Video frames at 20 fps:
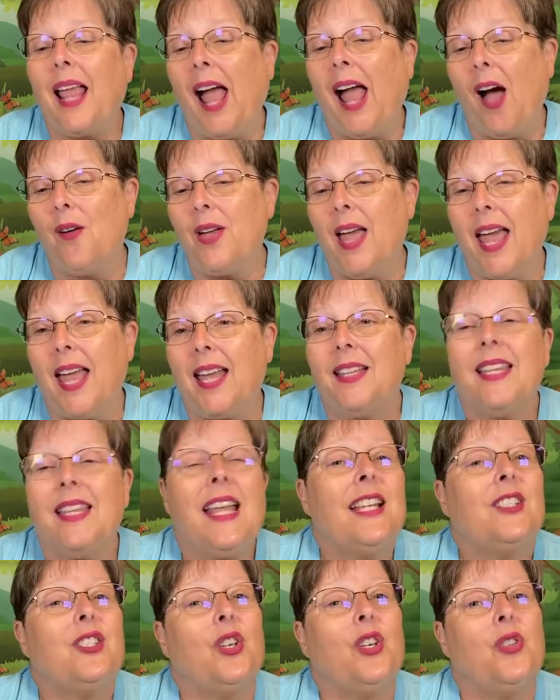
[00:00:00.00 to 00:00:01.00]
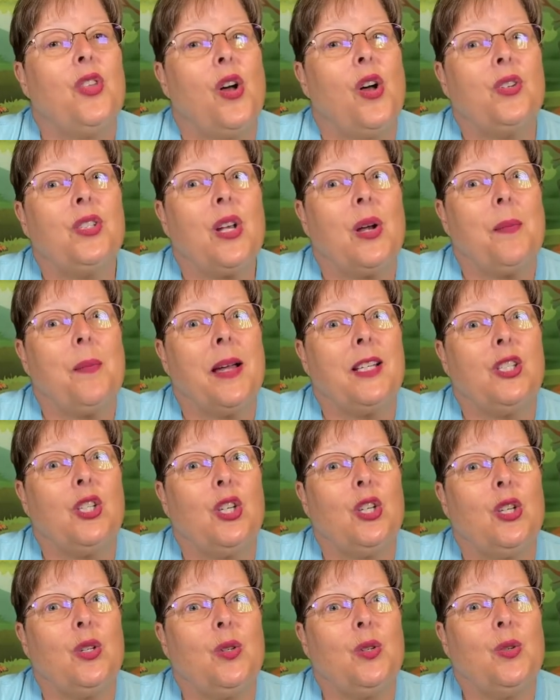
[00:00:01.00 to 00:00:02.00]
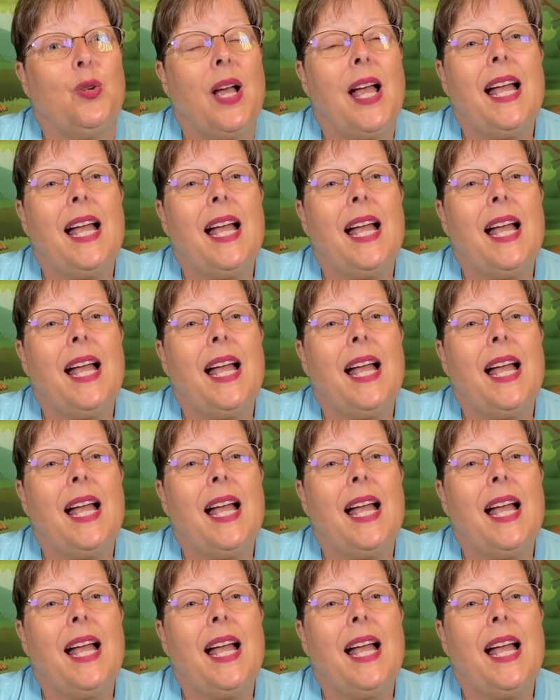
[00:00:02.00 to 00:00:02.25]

Okay, so those are my 2